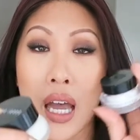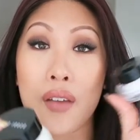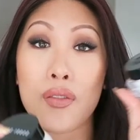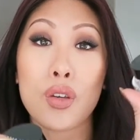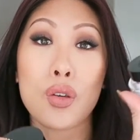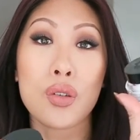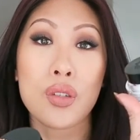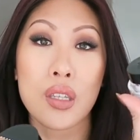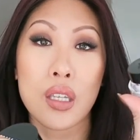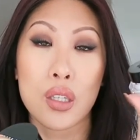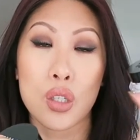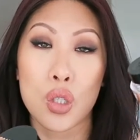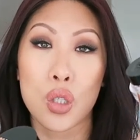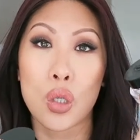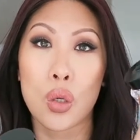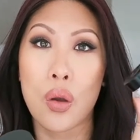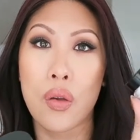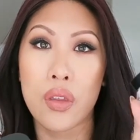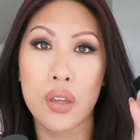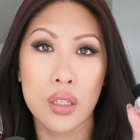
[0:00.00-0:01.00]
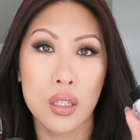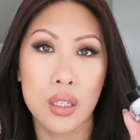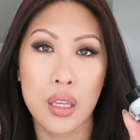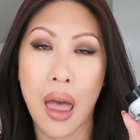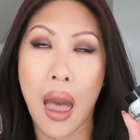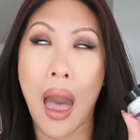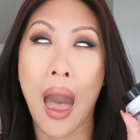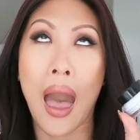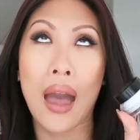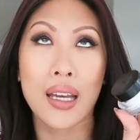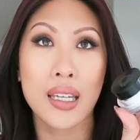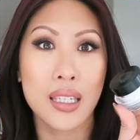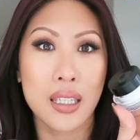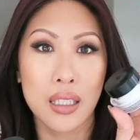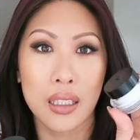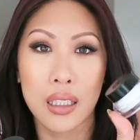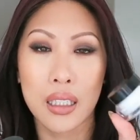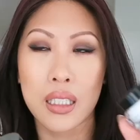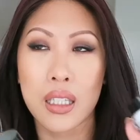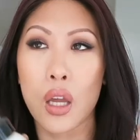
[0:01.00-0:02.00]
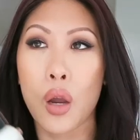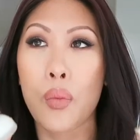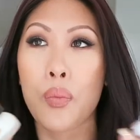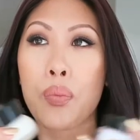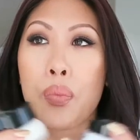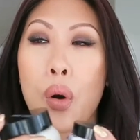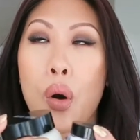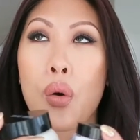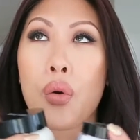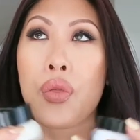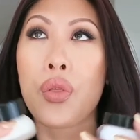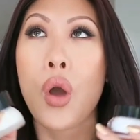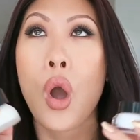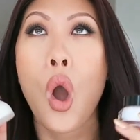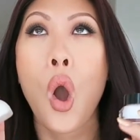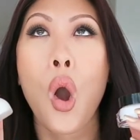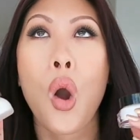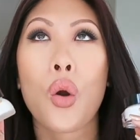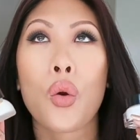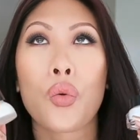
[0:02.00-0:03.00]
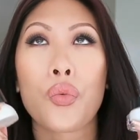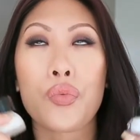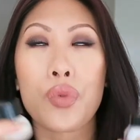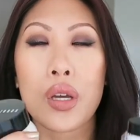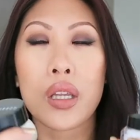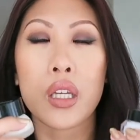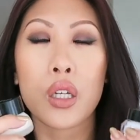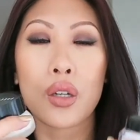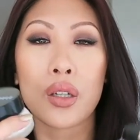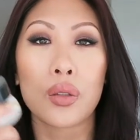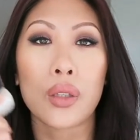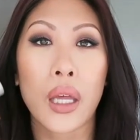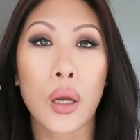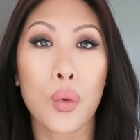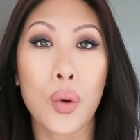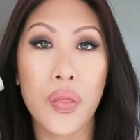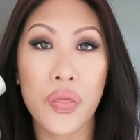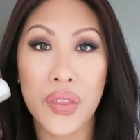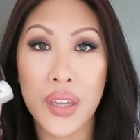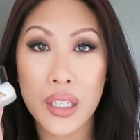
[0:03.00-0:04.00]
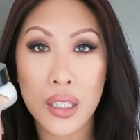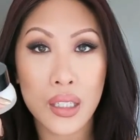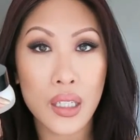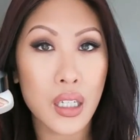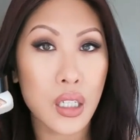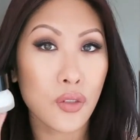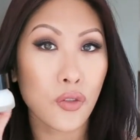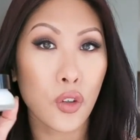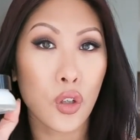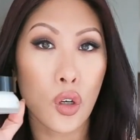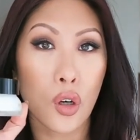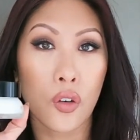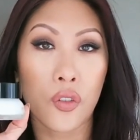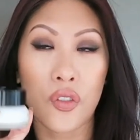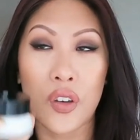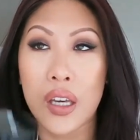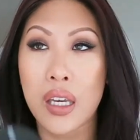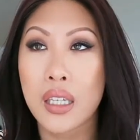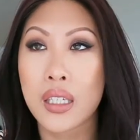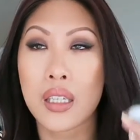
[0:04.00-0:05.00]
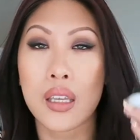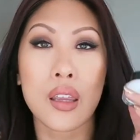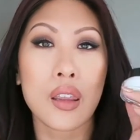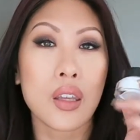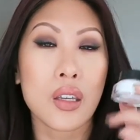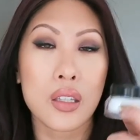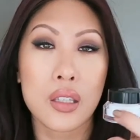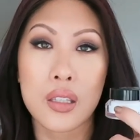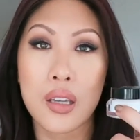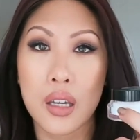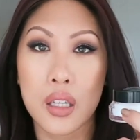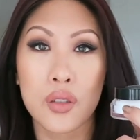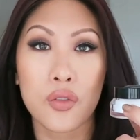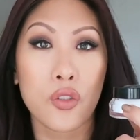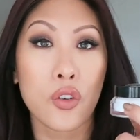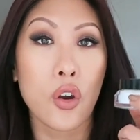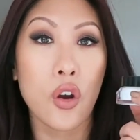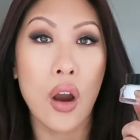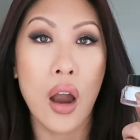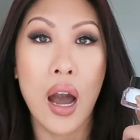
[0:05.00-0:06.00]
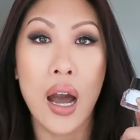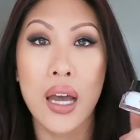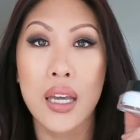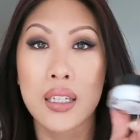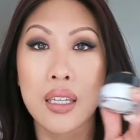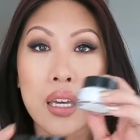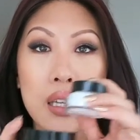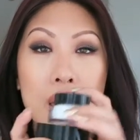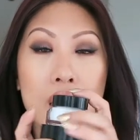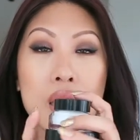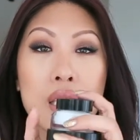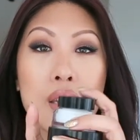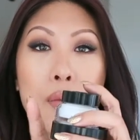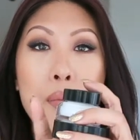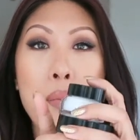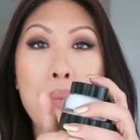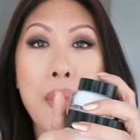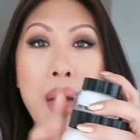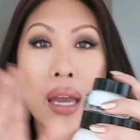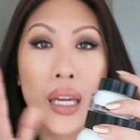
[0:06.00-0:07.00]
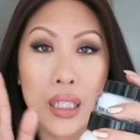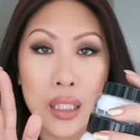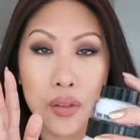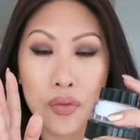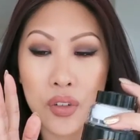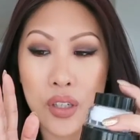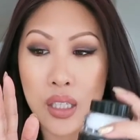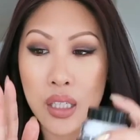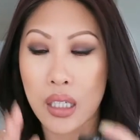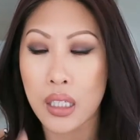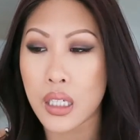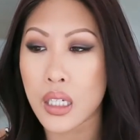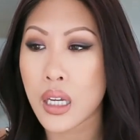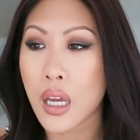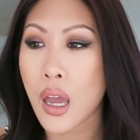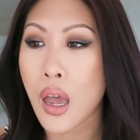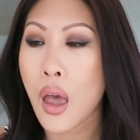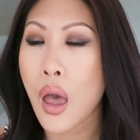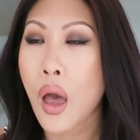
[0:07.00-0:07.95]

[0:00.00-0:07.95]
I've used this too, and this is excellent. They're both really good. Like what this does for your face, this does for your eyes, and it's magnificent.